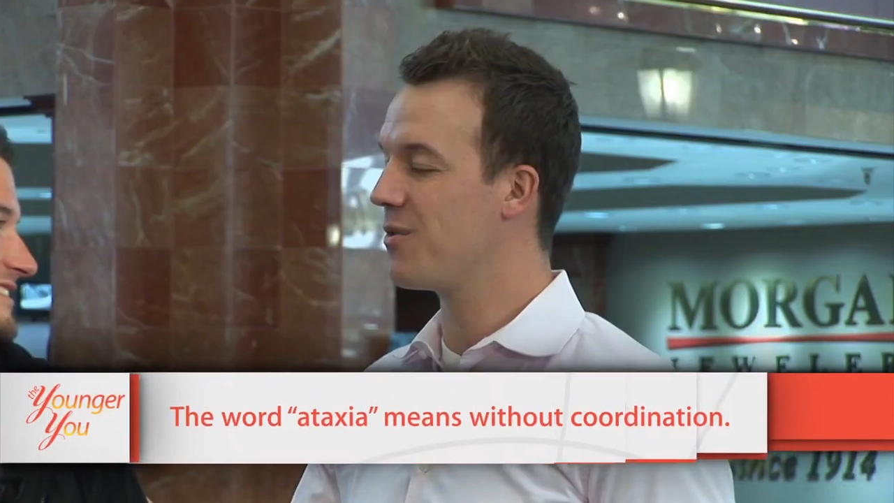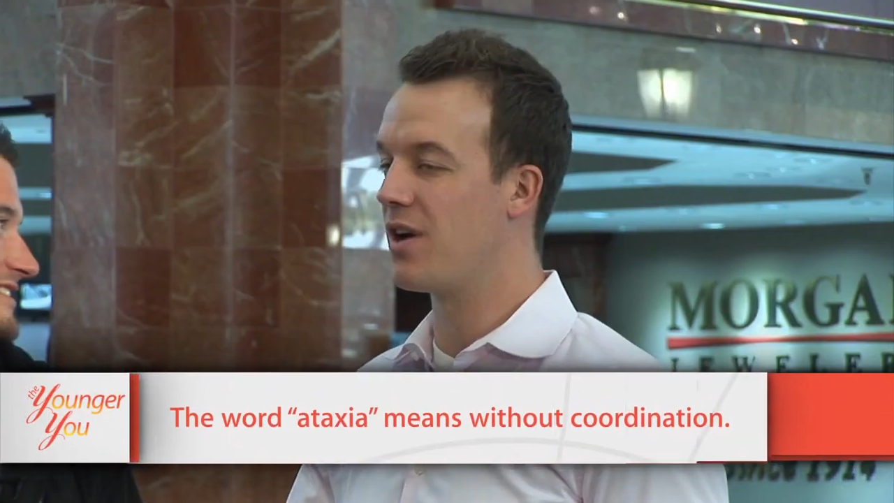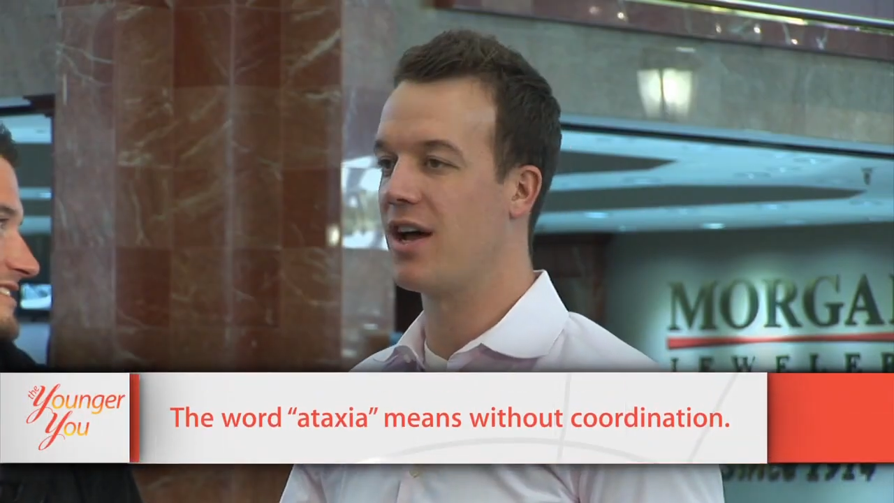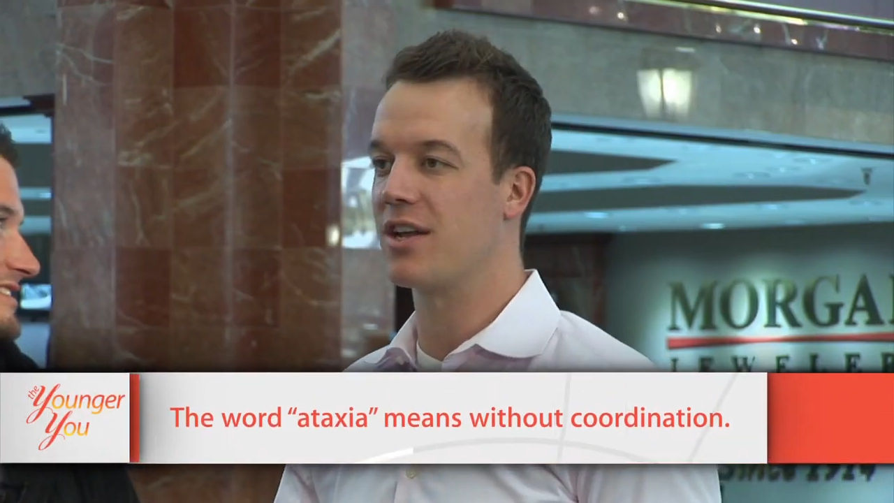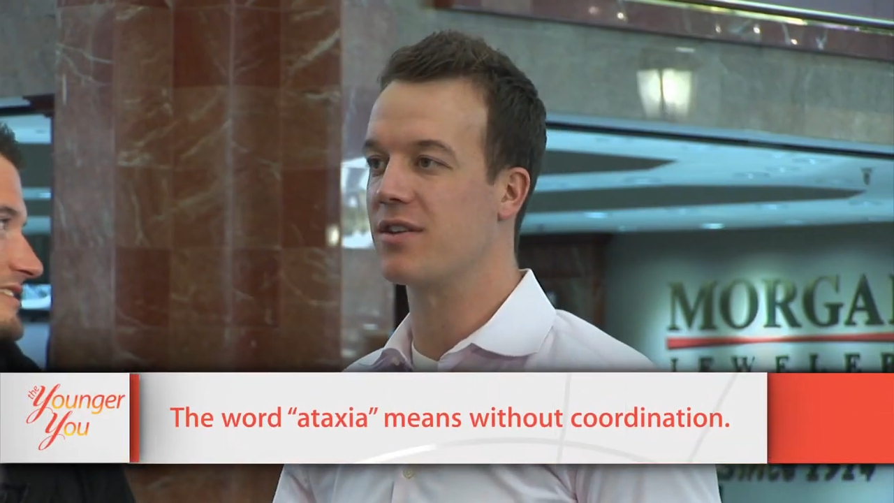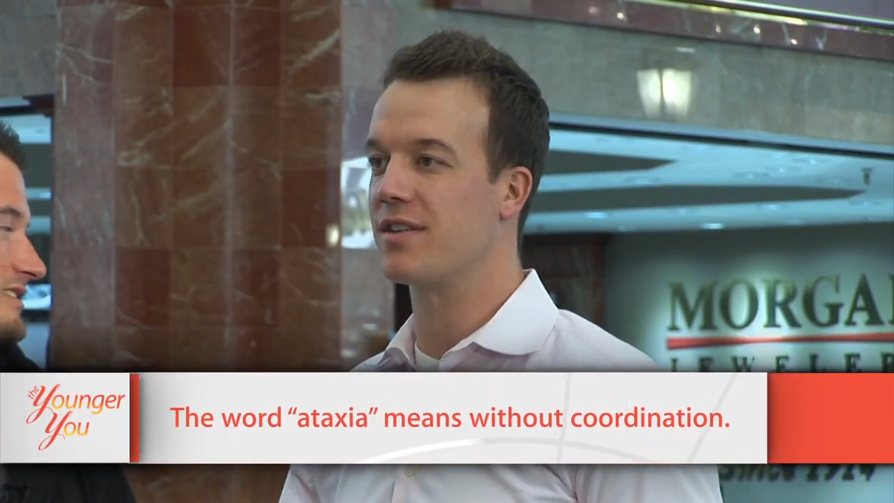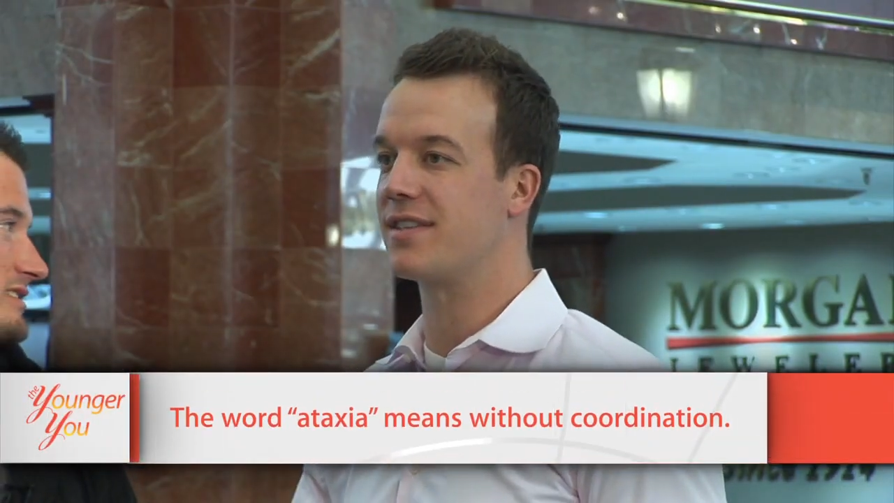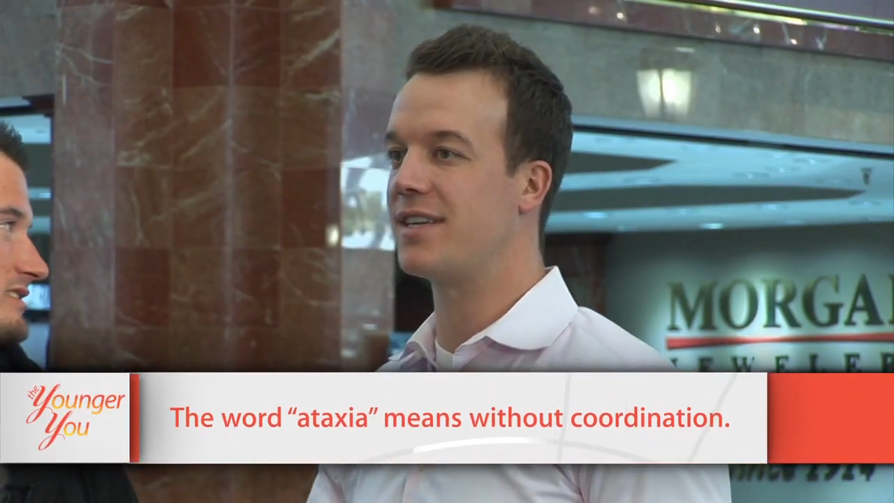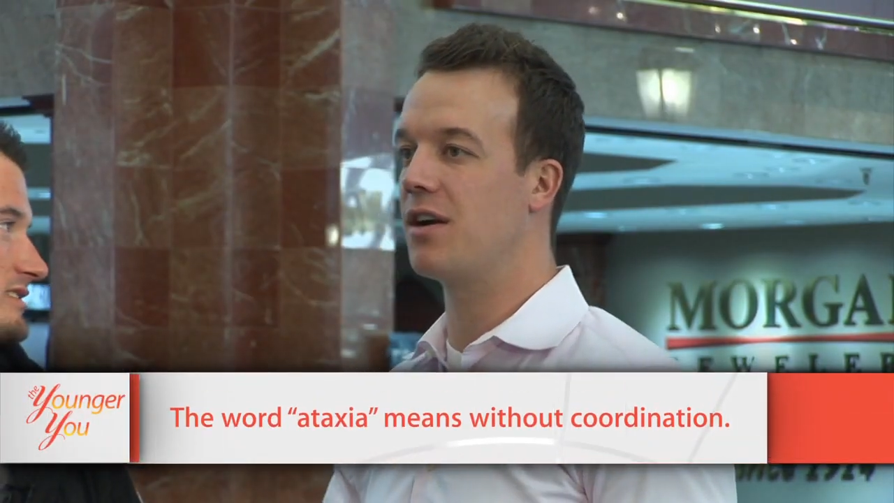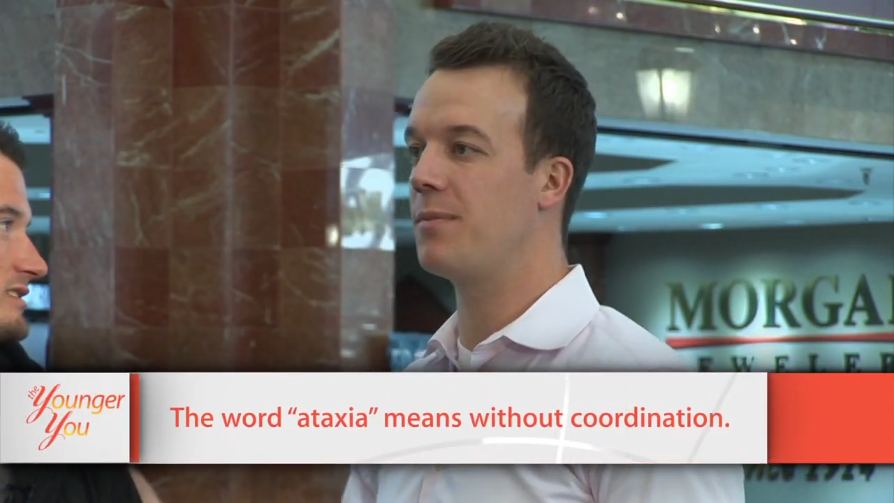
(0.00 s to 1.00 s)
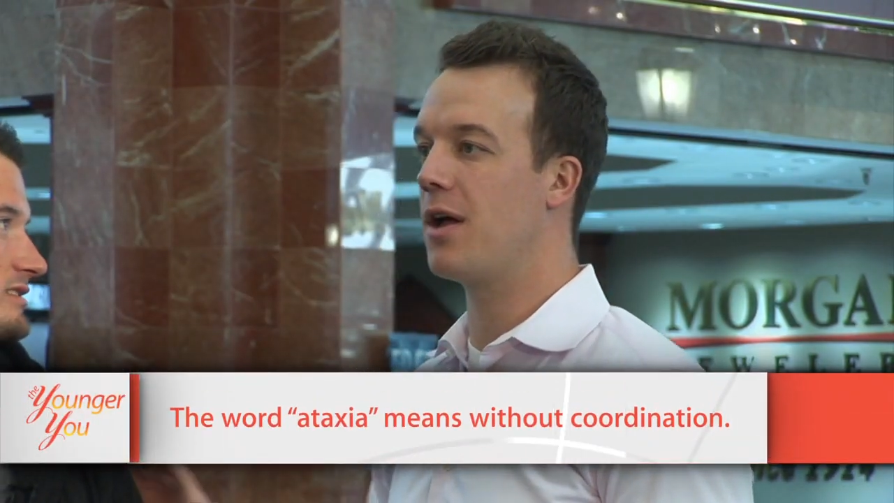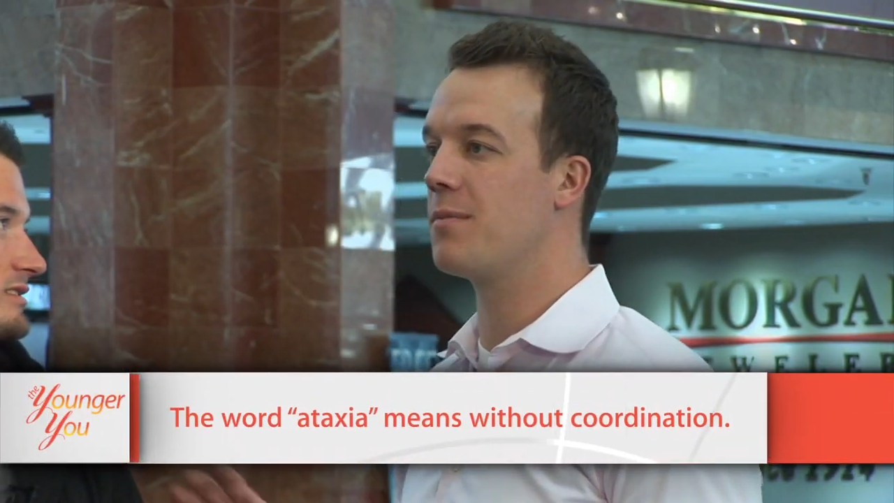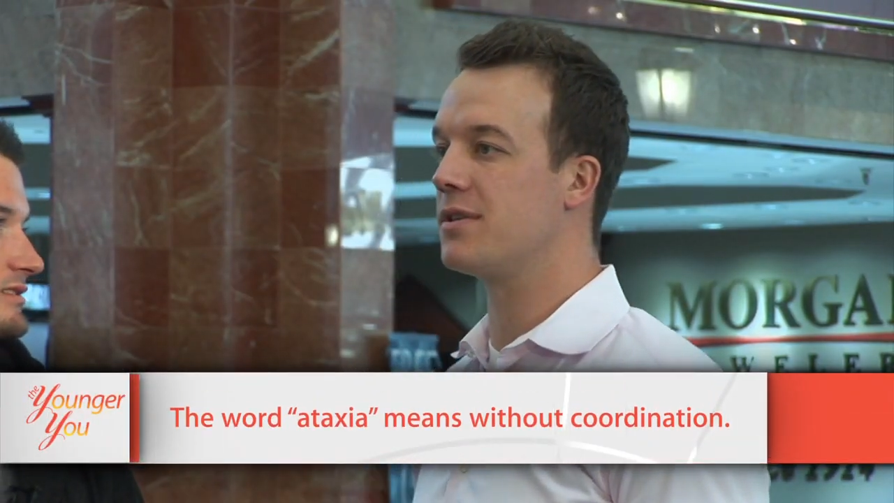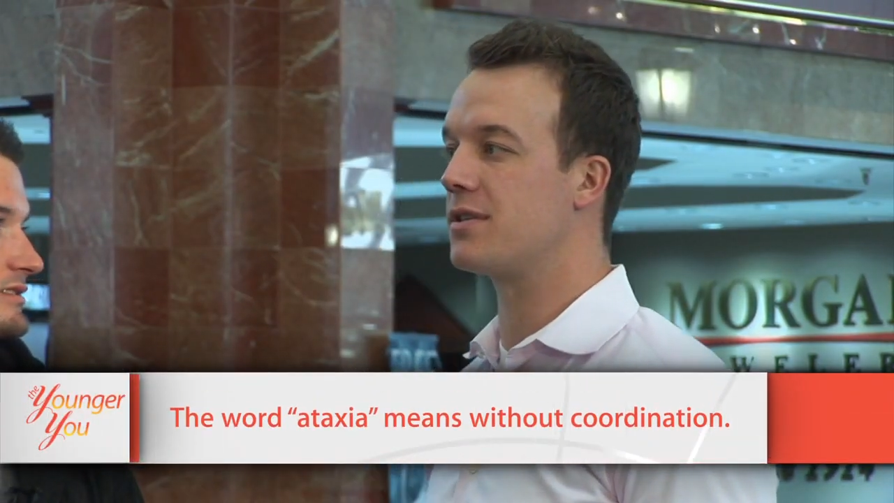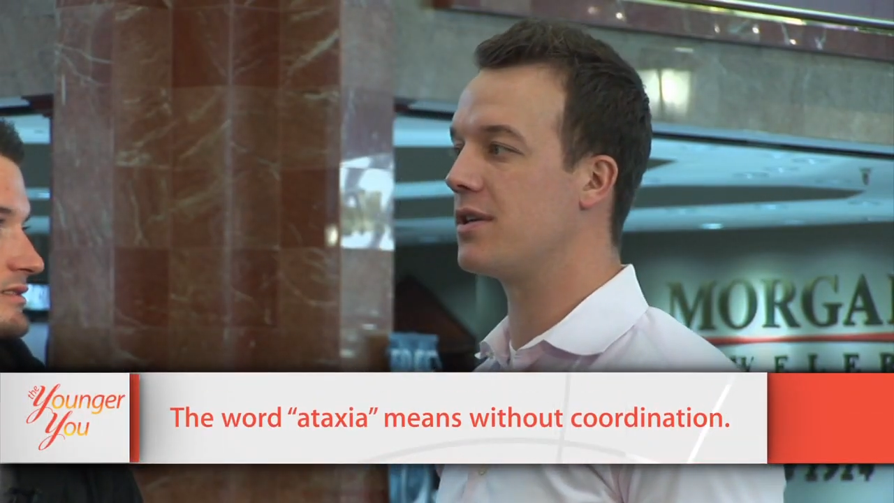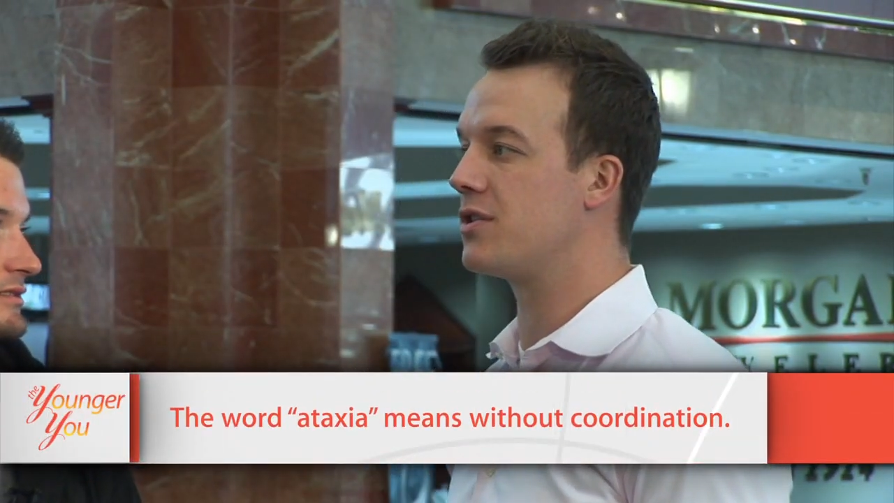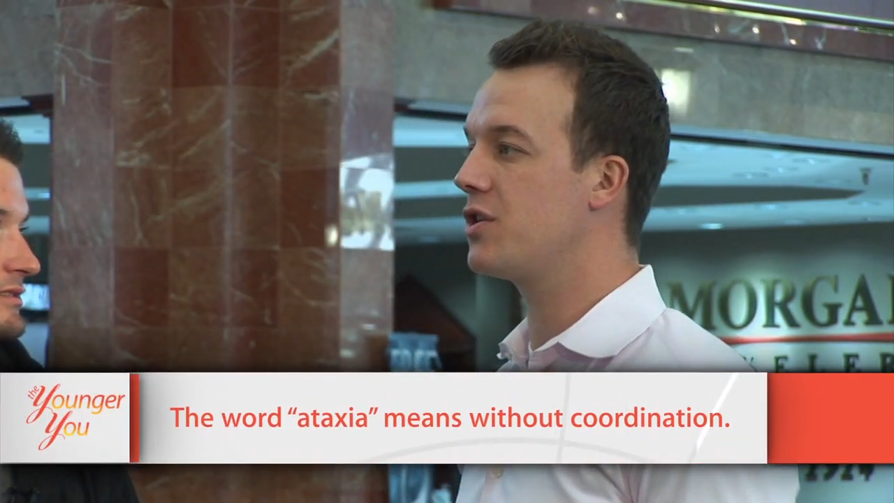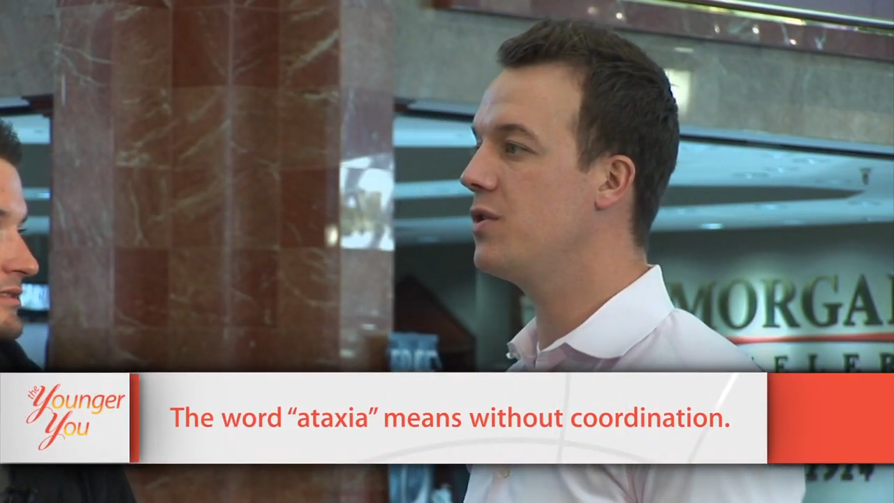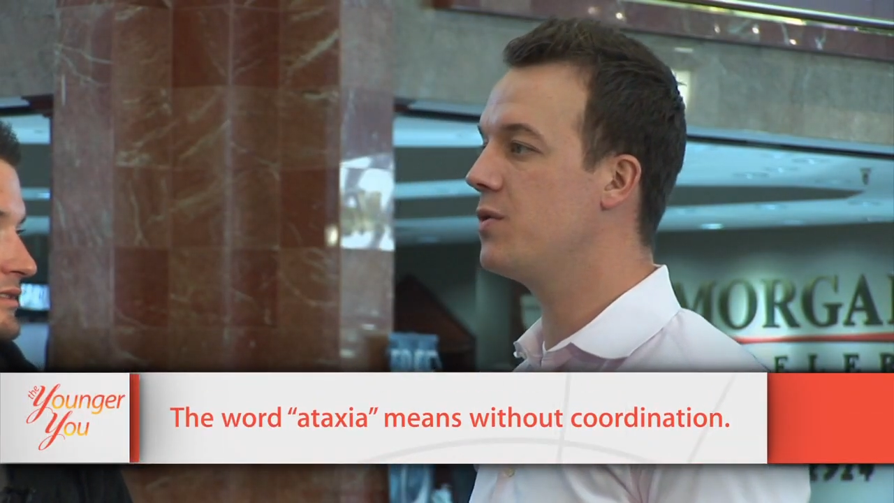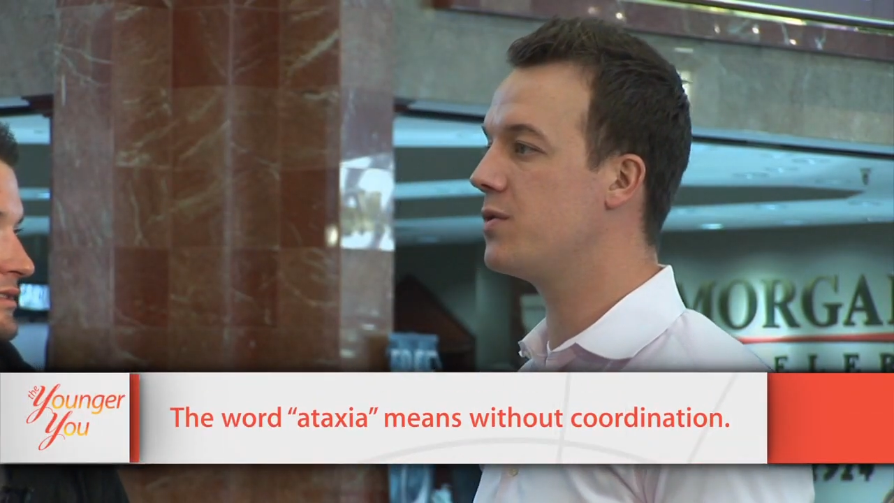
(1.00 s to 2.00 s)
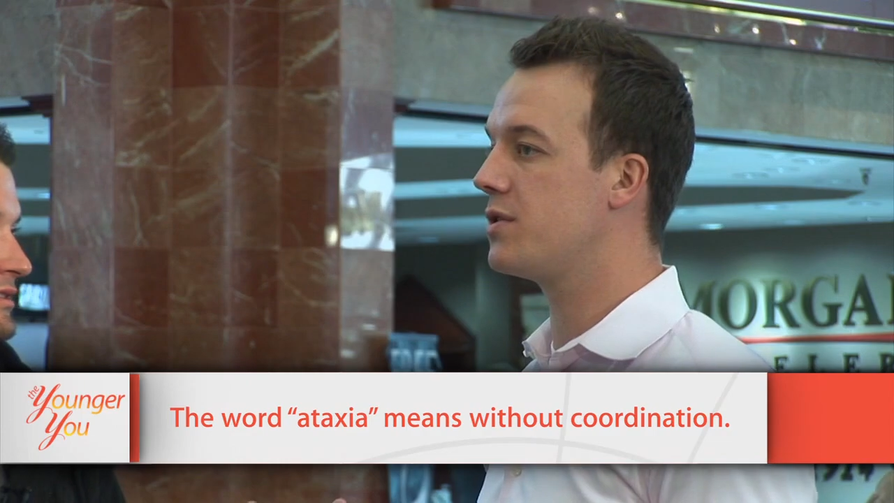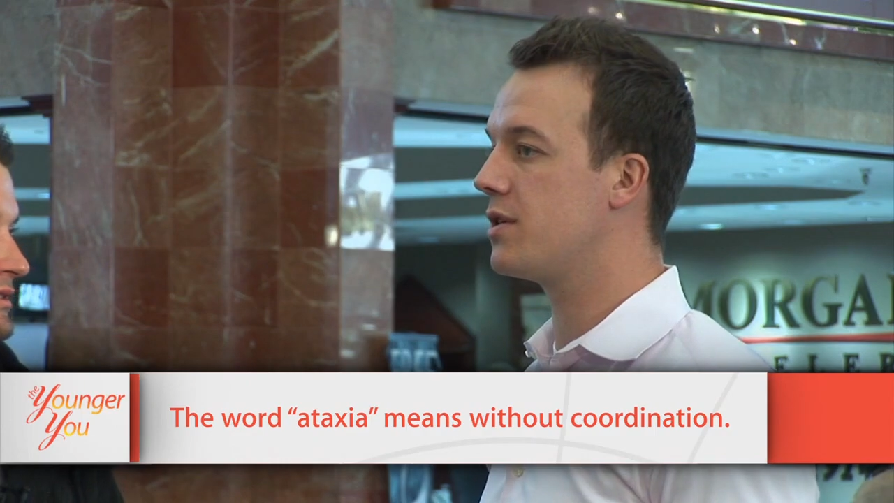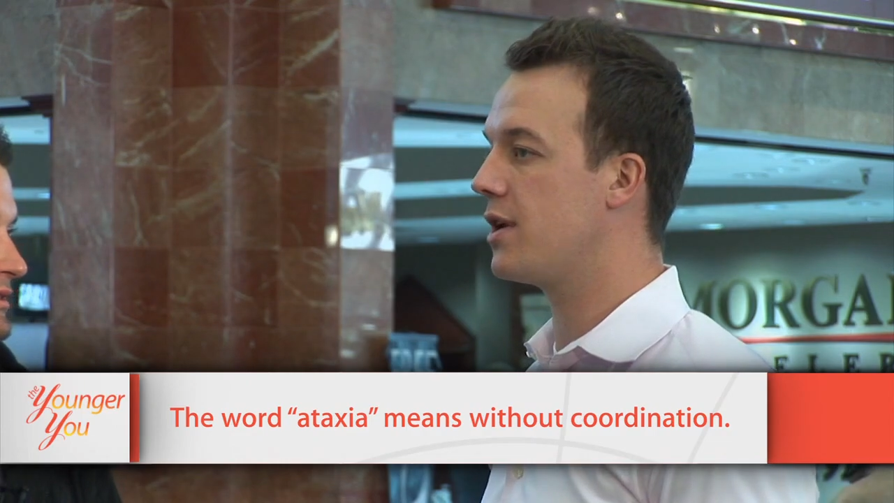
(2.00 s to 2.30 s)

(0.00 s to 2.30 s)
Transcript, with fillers: Uh, the cerebellum is, is huge,